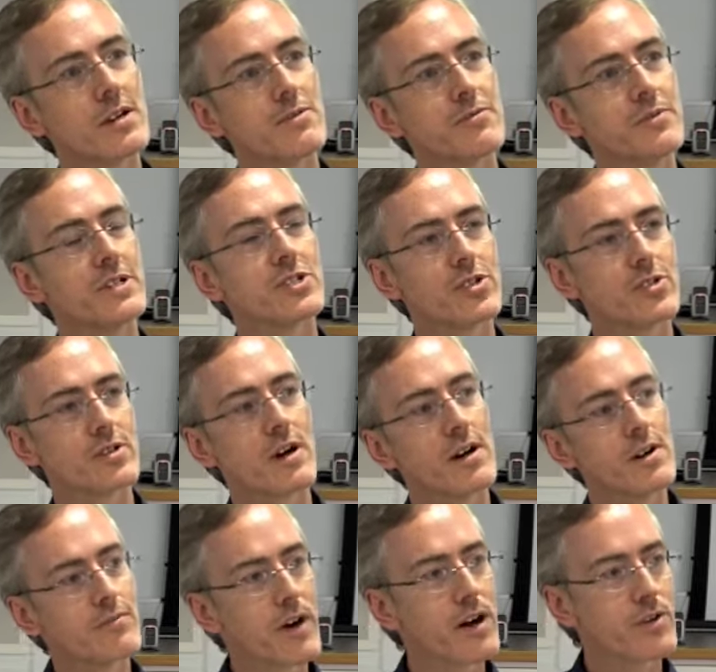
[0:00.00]
feature
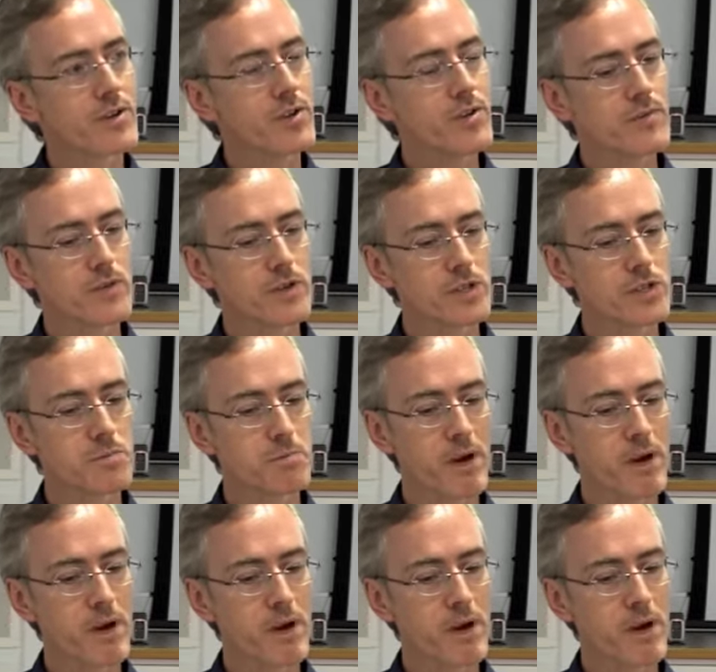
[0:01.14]
of our universe,